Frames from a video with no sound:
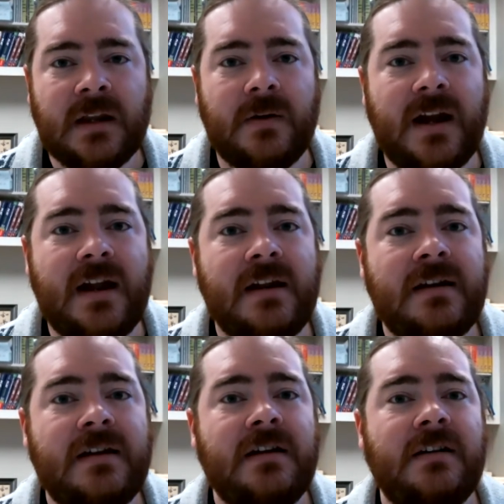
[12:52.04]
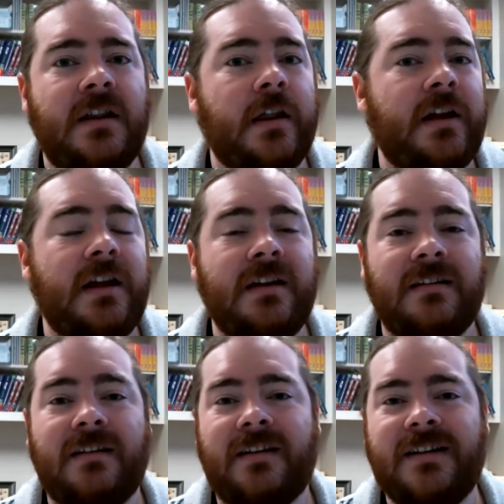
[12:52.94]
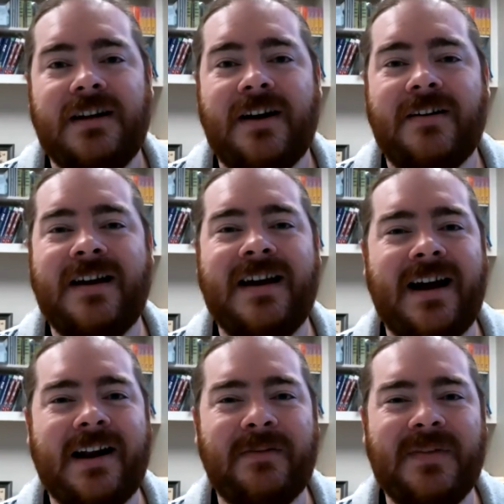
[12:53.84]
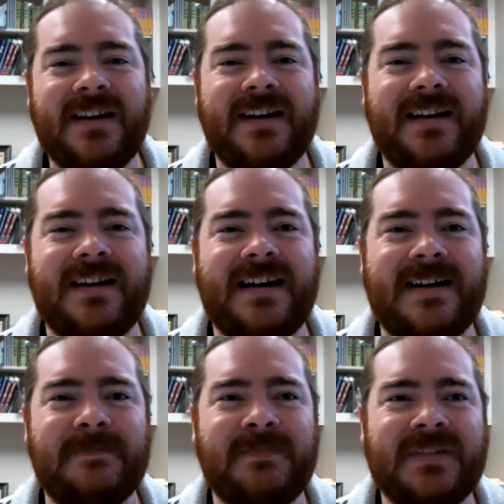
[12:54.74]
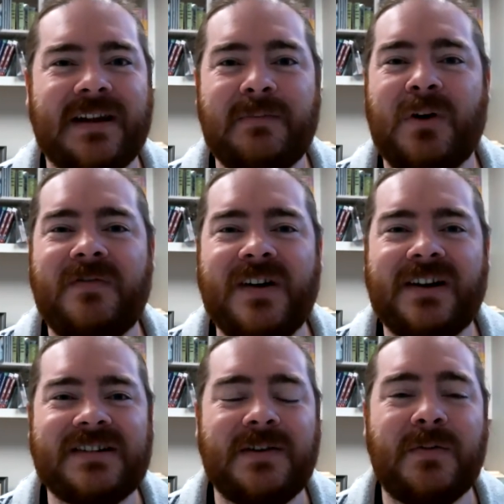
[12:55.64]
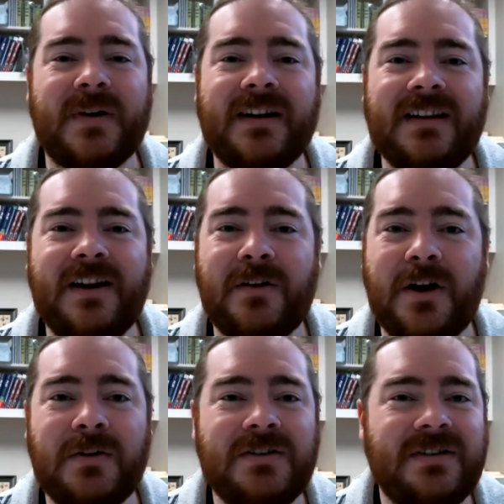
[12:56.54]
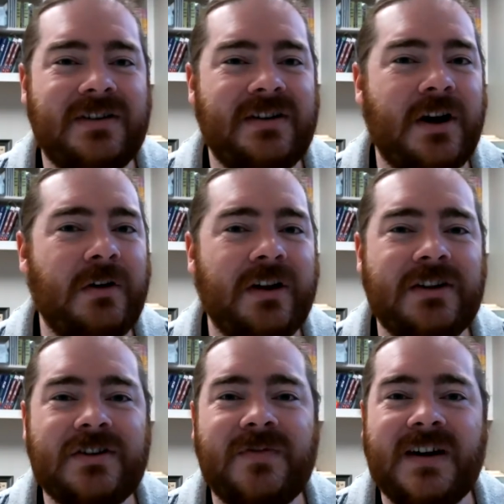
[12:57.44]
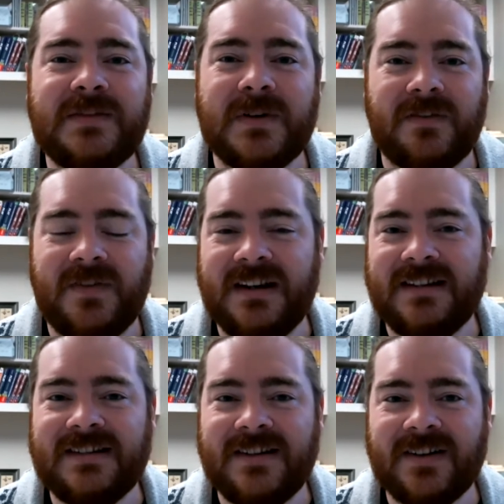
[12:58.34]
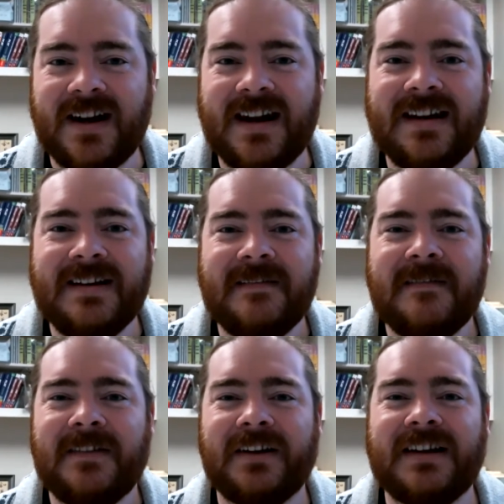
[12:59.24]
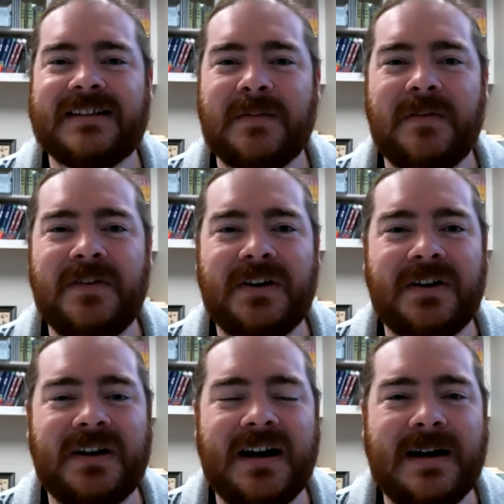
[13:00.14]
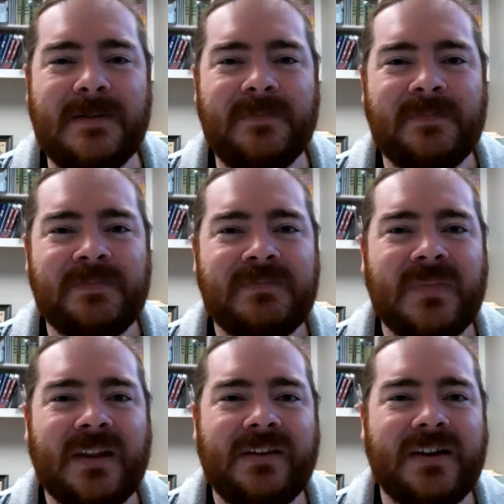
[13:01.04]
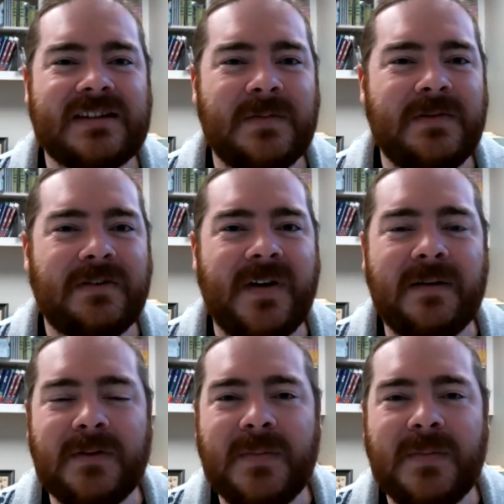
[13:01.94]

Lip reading: Okay, look at you know, I don't mean to like point fingers at anyone, but you know, go look at your Facebook feeds. Okay, look at some of your family